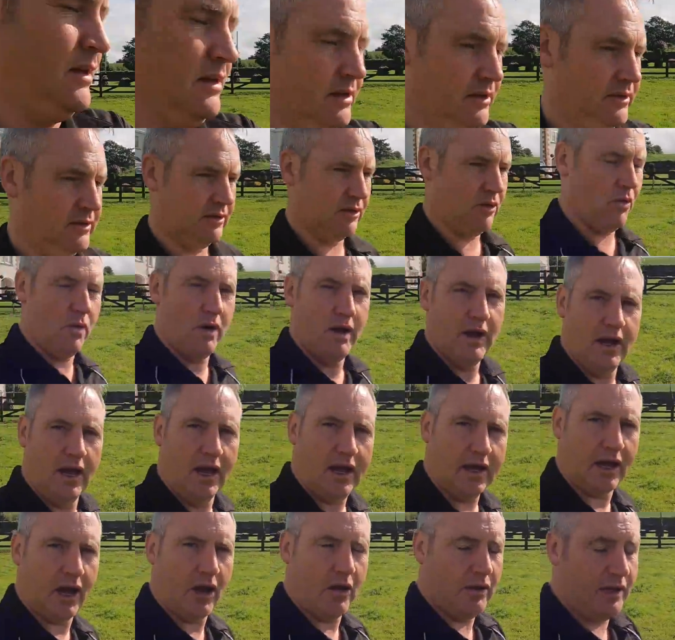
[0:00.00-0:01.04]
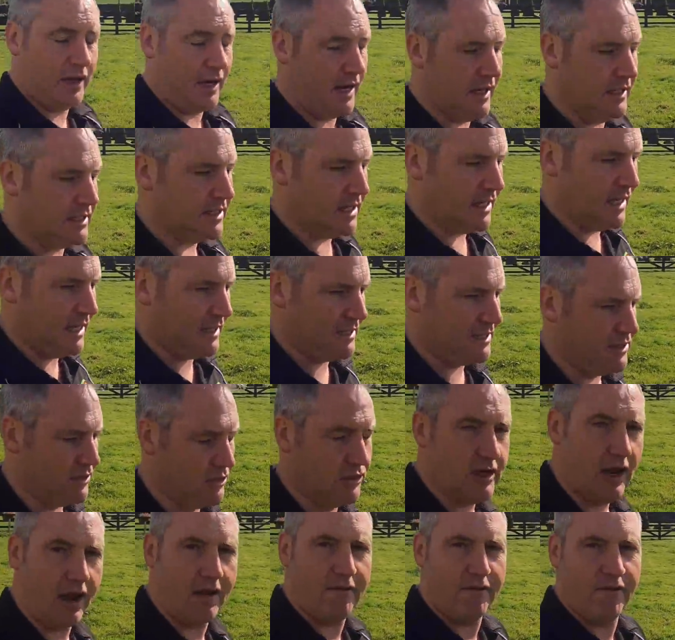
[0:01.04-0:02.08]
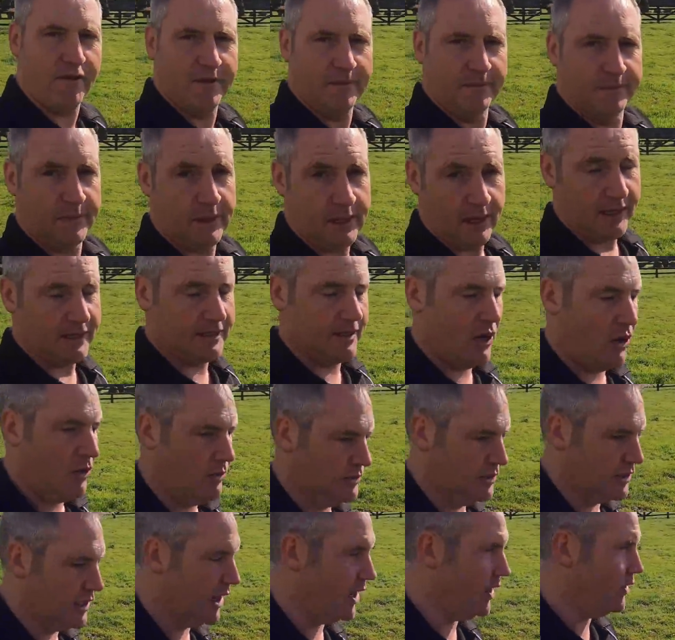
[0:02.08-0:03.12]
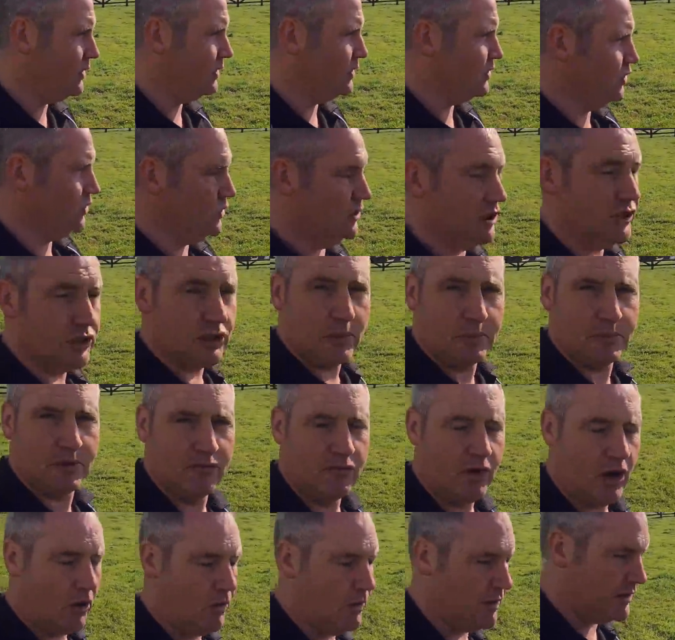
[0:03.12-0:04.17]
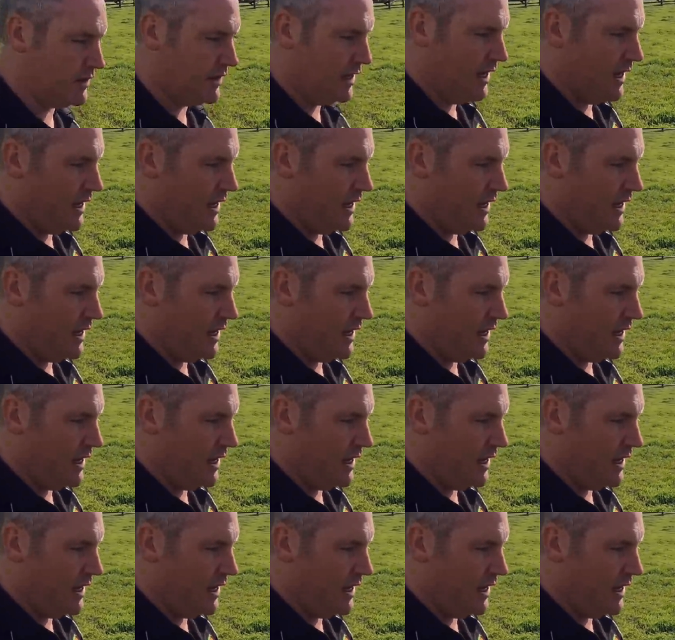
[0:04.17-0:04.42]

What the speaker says: So a cow that isolates herself is always a cow there's usually something wrong with.